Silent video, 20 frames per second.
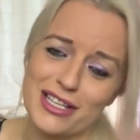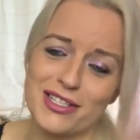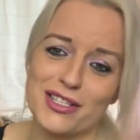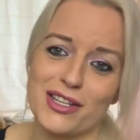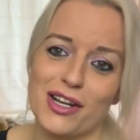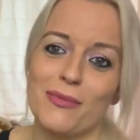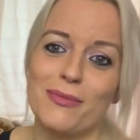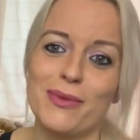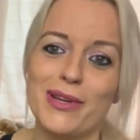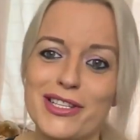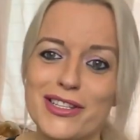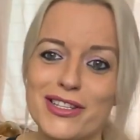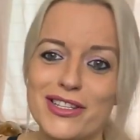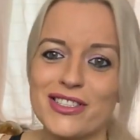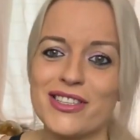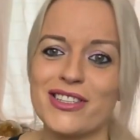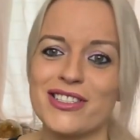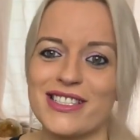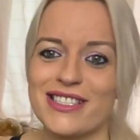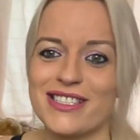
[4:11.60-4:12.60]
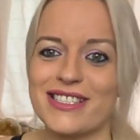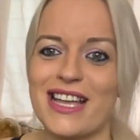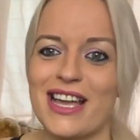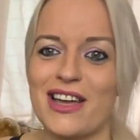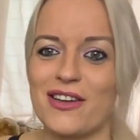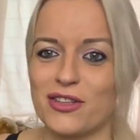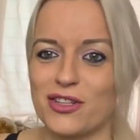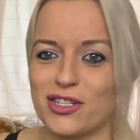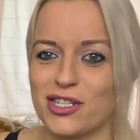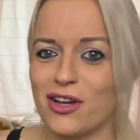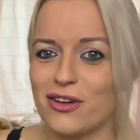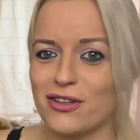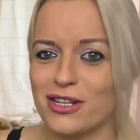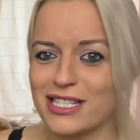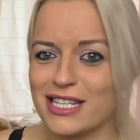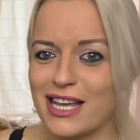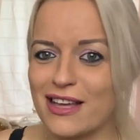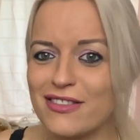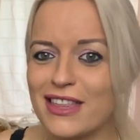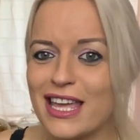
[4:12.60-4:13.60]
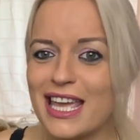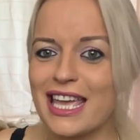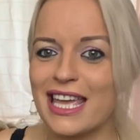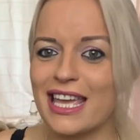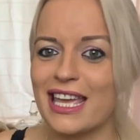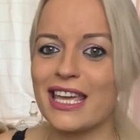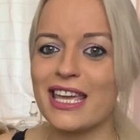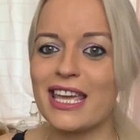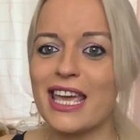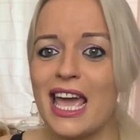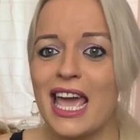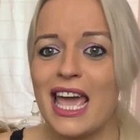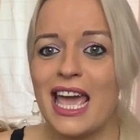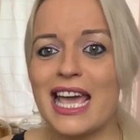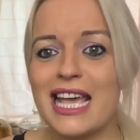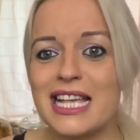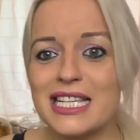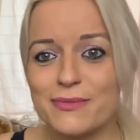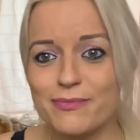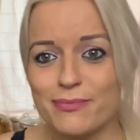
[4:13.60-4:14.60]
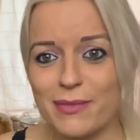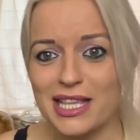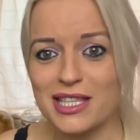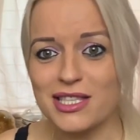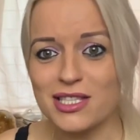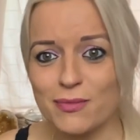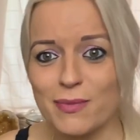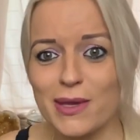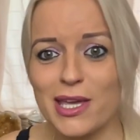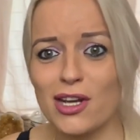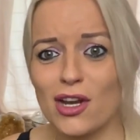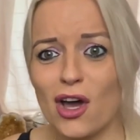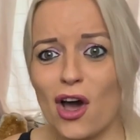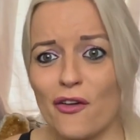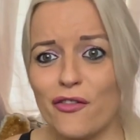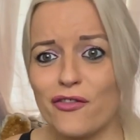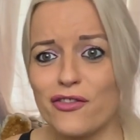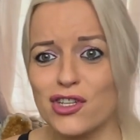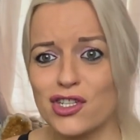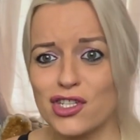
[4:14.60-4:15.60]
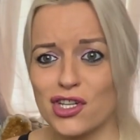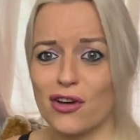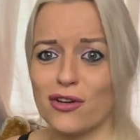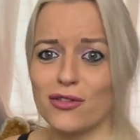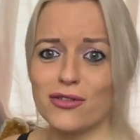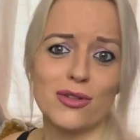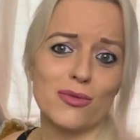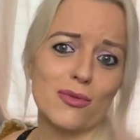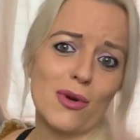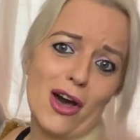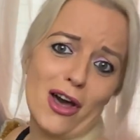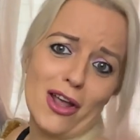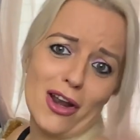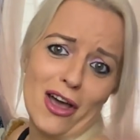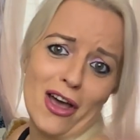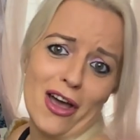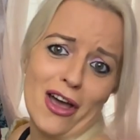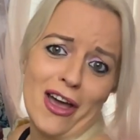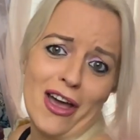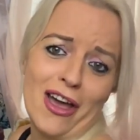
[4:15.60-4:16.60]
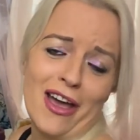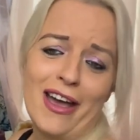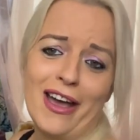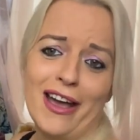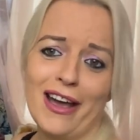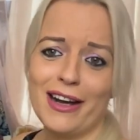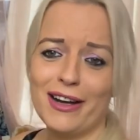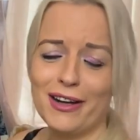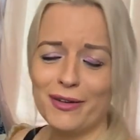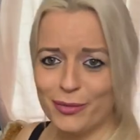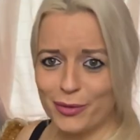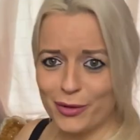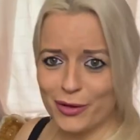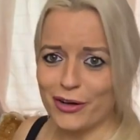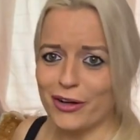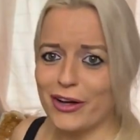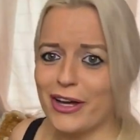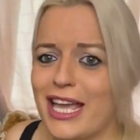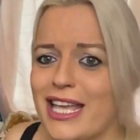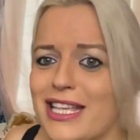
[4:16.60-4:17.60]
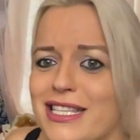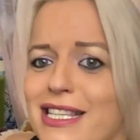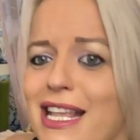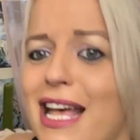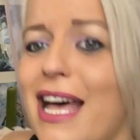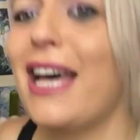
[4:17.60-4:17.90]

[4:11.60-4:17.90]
this top, but it just doesn't stay on the shoulders. I think it's meant to be an off-the-shoulder one, but it's